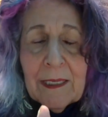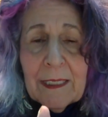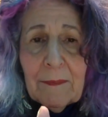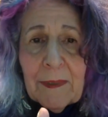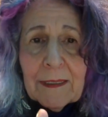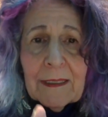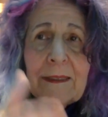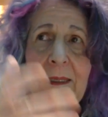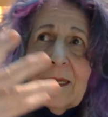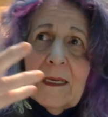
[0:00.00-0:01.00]
the light
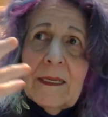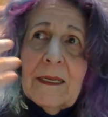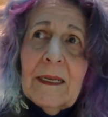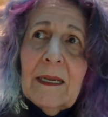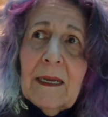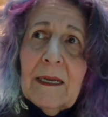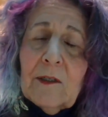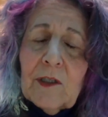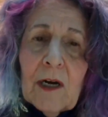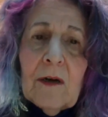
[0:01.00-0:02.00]
back in. And
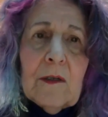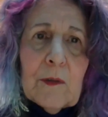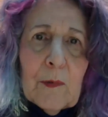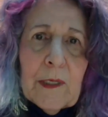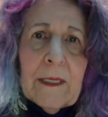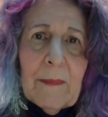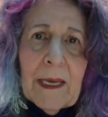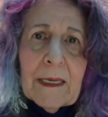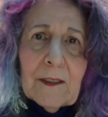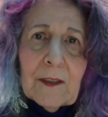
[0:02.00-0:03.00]
Charles
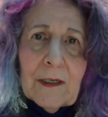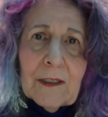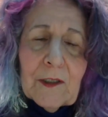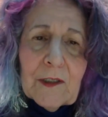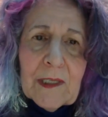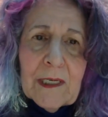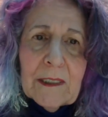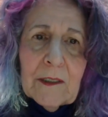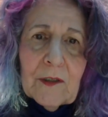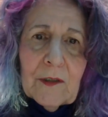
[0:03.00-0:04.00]
René Mackintosh, a
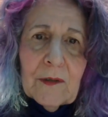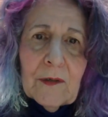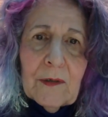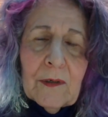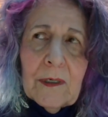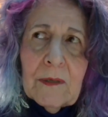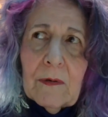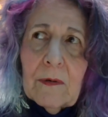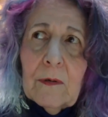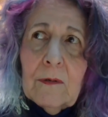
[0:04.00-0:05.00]
Scottish
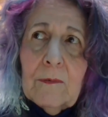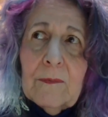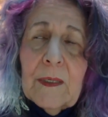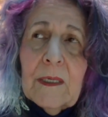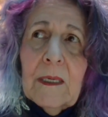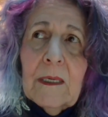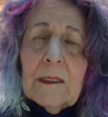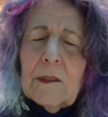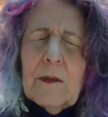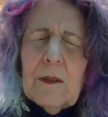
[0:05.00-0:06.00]
author
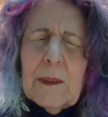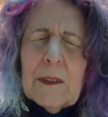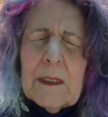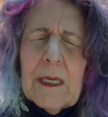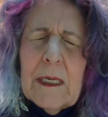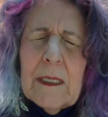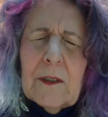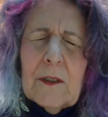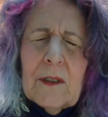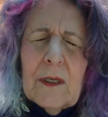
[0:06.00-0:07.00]

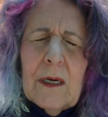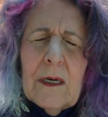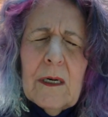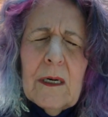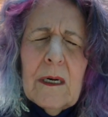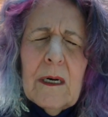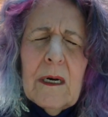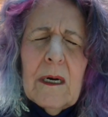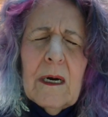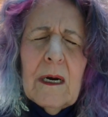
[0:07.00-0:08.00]
Scottish
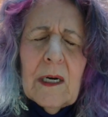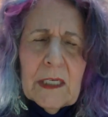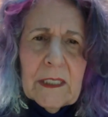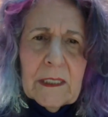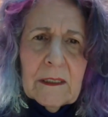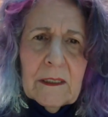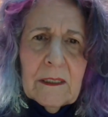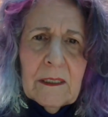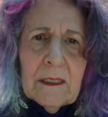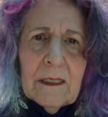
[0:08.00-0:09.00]

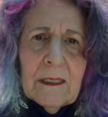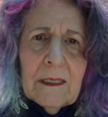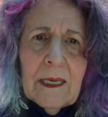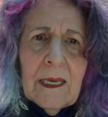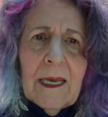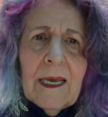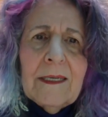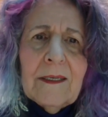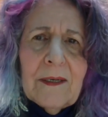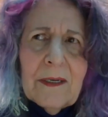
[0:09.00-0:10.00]
architect
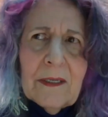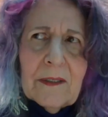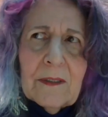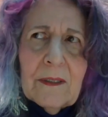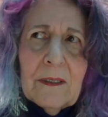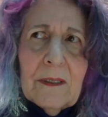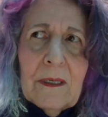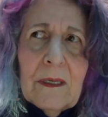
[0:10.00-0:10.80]
and artist,